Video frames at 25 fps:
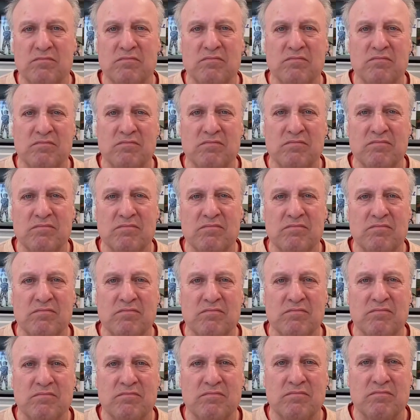
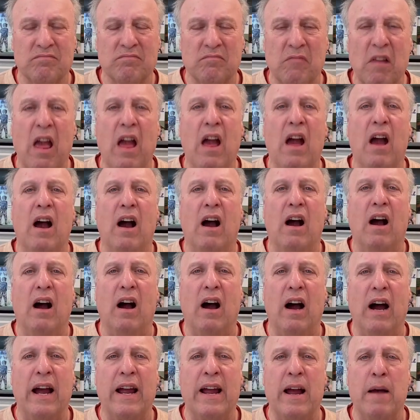
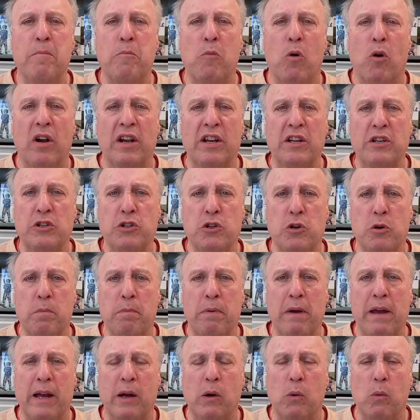Hi, I'm Marty
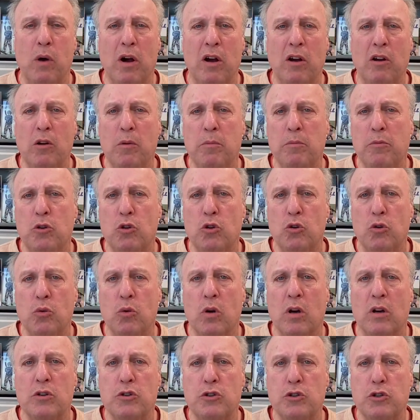Schupak. Welcome
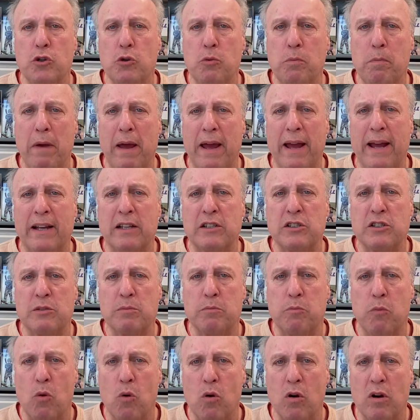to Schupak
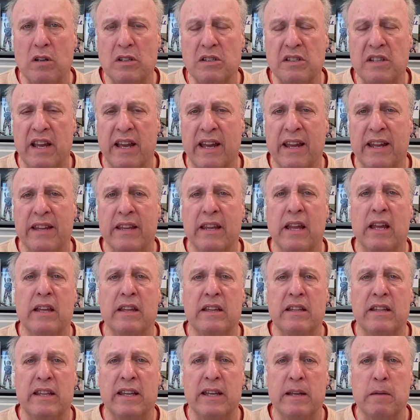Sports and
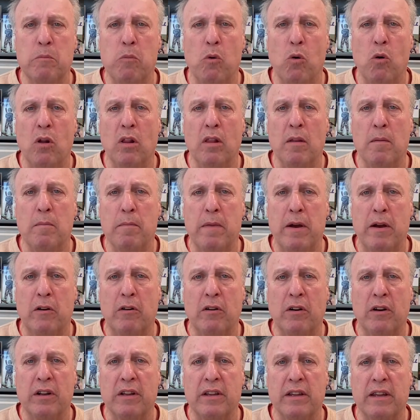
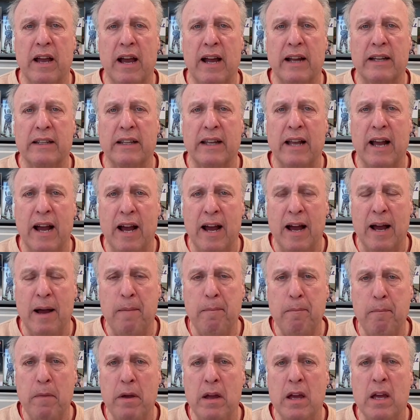
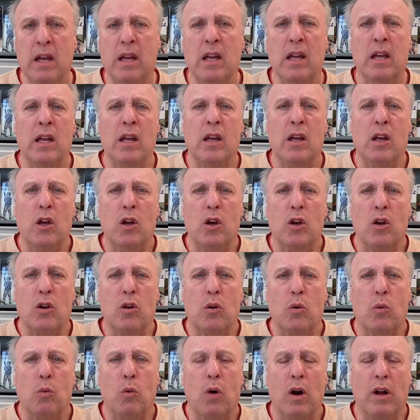tballamerica.com.
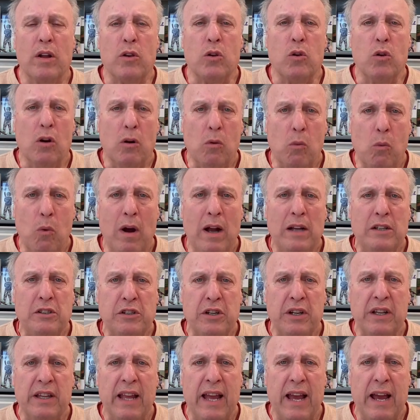What you're
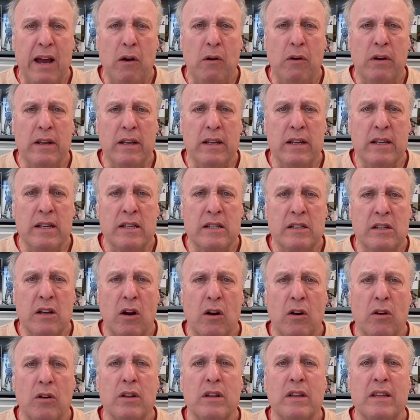watching now is
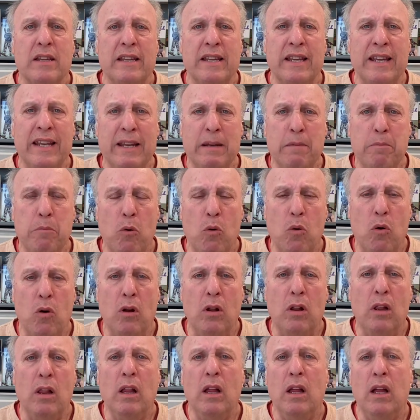our
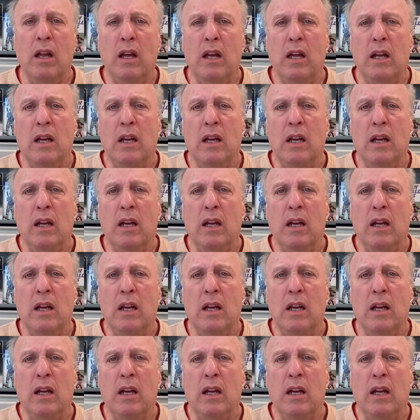T-ball